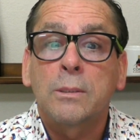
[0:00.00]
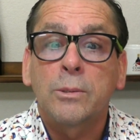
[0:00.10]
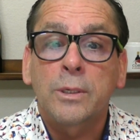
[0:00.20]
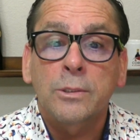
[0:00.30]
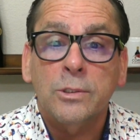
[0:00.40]

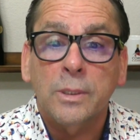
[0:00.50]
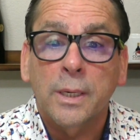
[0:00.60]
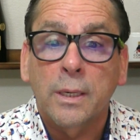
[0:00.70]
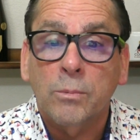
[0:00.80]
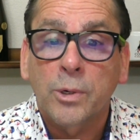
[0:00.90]
Lucas,
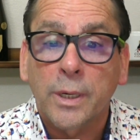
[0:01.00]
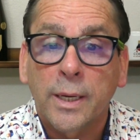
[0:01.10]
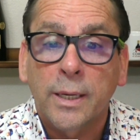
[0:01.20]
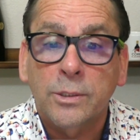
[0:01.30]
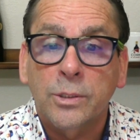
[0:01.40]
and we're going to
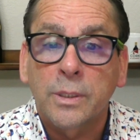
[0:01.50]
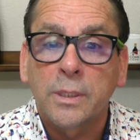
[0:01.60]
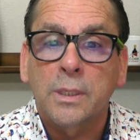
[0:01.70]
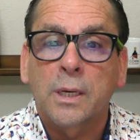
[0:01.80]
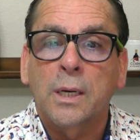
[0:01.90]
head to
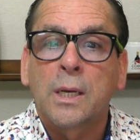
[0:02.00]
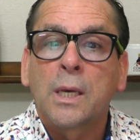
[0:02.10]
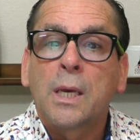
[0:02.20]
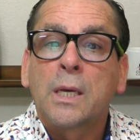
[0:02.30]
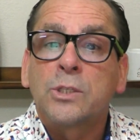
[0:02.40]
the
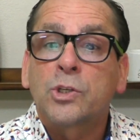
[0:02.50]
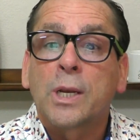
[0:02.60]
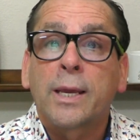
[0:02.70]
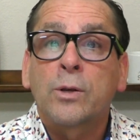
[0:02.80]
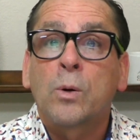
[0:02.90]

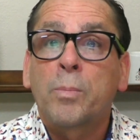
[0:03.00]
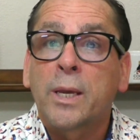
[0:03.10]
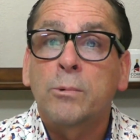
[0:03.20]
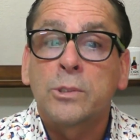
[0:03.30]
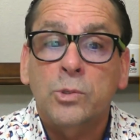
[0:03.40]
Chileno
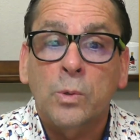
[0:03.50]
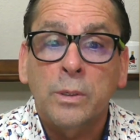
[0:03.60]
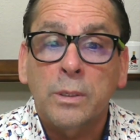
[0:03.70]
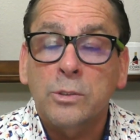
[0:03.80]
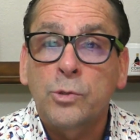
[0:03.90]
Bay
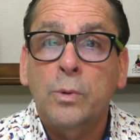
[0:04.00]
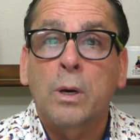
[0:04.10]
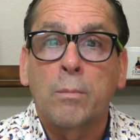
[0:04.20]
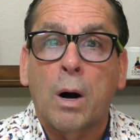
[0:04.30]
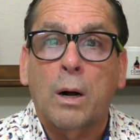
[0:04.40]
Resort to
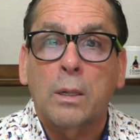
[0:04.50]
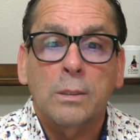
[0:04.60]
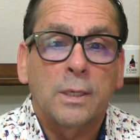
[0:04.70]
Comal.